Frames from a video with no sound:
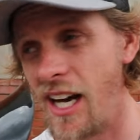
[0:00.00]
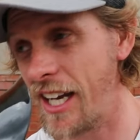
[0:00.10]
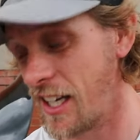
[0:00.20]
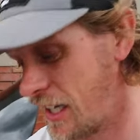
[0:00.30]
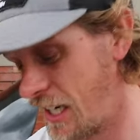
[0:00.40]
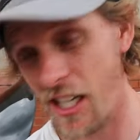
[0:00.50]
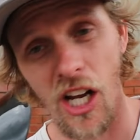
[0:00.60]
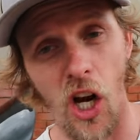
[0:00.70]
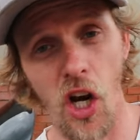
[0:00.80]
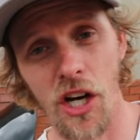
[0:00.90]
I can get
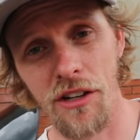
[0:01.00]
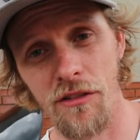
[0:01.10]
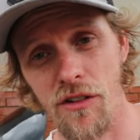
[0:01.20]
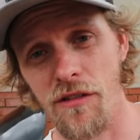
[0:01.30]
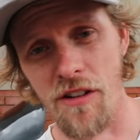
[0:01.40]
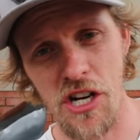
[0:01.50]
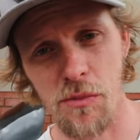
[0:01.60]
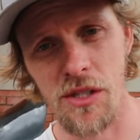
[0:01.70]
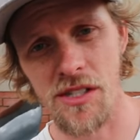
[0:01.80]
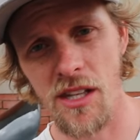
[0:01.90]
a lot of
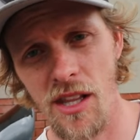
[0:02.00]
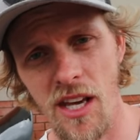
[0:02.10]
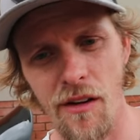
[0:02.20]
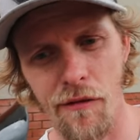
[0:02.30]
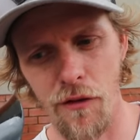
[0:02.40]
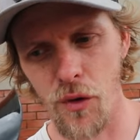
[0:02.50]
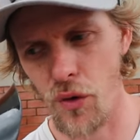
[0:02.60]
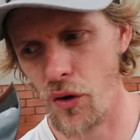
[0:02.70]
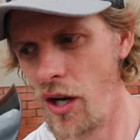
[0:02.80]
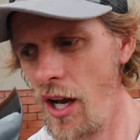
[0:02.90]
refreshments in there,
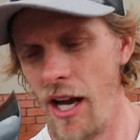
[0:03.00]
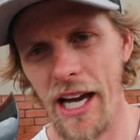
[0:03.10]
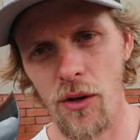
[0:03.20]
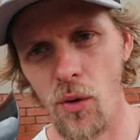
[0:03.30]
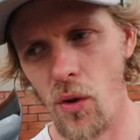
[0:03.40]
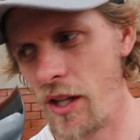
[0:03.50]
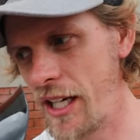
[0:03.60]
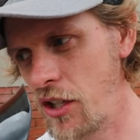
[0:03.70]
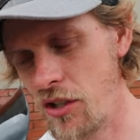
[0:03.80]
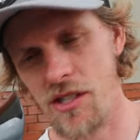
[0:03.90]
food and all
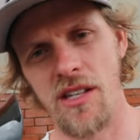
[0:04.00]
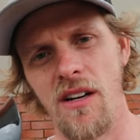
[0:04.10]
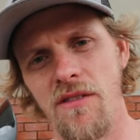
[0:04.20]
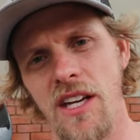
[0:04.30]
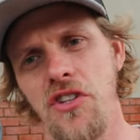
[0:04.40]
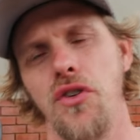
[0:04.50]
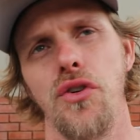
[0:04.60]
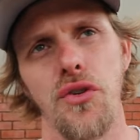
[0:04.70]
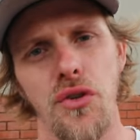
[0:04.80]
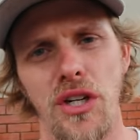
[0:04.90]
that good stuff that you
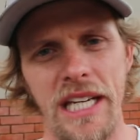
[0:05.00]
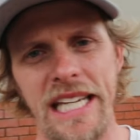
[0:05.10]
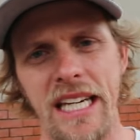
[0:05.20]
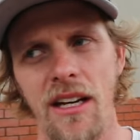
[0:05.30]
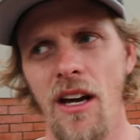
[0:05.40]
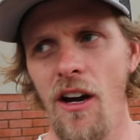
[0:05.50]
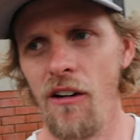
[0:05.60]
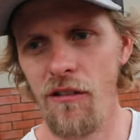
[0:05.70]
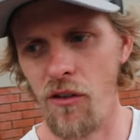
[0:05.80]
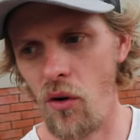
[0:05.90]
do need
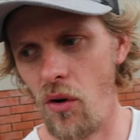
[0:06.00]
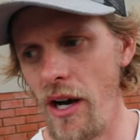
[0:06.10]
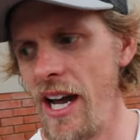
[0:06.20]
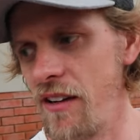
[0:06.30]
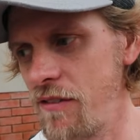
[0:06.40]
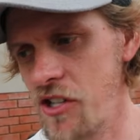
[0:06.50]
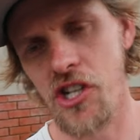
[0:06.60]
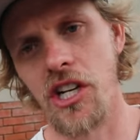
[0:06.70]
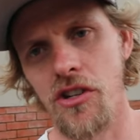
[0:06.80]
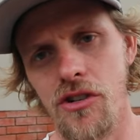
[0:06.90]
for a fishing